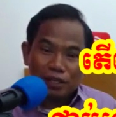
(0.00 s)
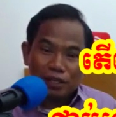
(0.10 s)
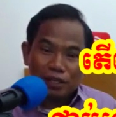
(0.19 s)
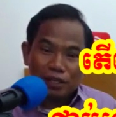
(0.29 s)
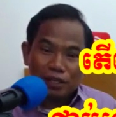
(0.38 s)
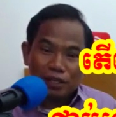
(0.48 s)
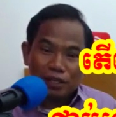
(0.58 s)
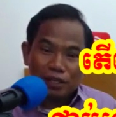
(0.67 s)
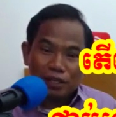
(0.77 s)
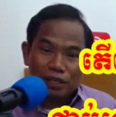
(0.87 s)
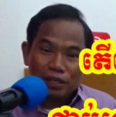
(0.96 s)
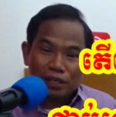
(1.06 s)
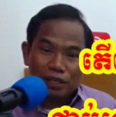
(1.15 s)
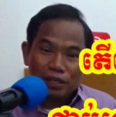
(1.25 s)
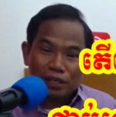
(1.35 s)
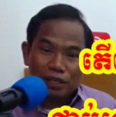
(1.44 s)

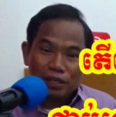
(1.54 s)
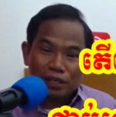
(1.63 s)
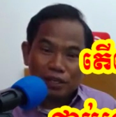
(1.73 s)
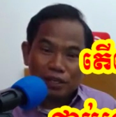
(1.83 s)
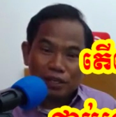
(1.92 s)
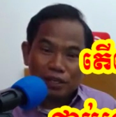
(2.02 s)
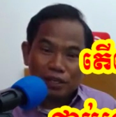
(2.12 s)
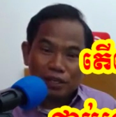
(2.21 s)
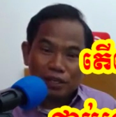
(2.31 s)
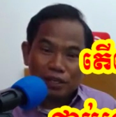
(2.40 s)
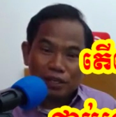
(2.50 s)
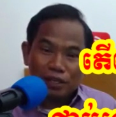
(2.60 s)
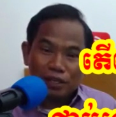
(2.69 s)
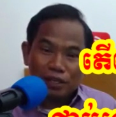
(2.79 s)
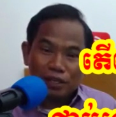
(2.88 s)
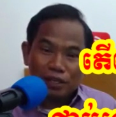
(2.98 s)

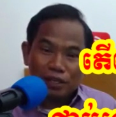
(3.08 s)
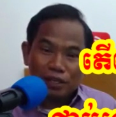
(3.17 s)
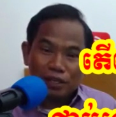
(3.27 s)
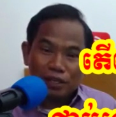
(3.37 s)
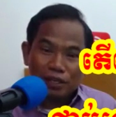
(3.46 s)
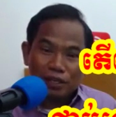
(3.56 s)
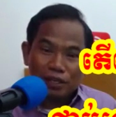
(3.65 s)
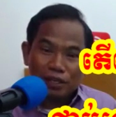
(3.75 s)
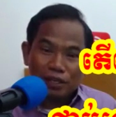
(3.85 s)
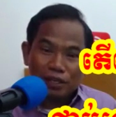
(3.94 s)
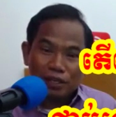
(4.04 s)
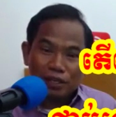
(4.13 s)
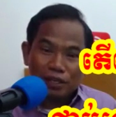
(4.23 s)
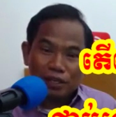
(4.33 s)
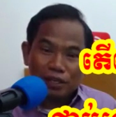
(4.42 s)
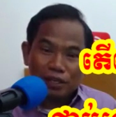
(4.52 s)

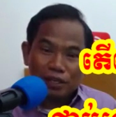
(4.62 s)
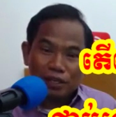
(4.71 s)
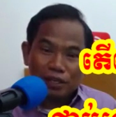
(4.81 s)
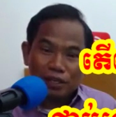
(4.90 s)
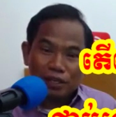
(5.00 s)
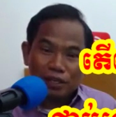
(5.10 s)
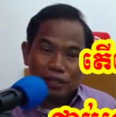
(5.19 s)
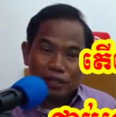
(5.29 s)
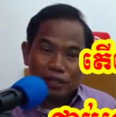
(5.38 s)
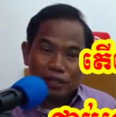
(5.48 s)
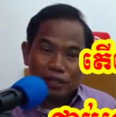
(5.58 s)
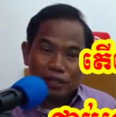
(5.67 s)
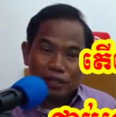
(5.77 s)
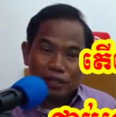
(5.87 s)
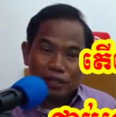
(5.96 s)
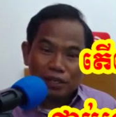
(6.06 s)

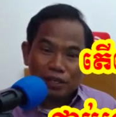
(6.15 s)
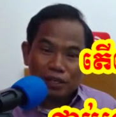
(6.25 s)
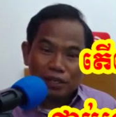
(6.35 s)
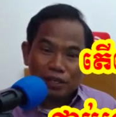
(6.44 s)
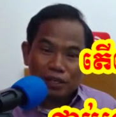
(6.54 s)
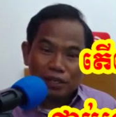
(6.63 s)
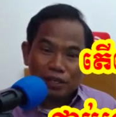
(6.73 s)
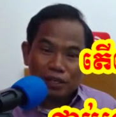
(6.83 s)
This is a still picture; no speech is visible.